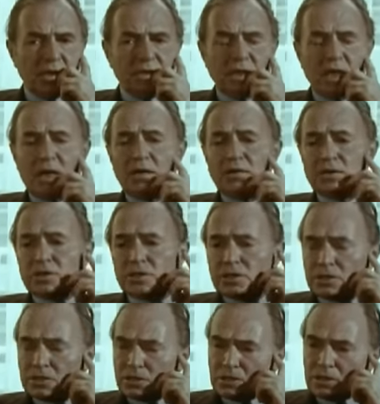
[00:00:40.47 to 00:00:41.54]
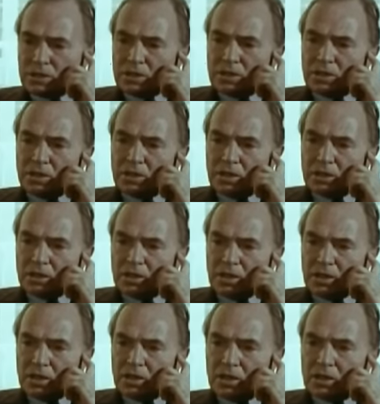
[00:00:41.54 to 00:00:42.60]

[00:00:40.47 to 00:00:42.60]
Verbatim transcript: The Irish, eh,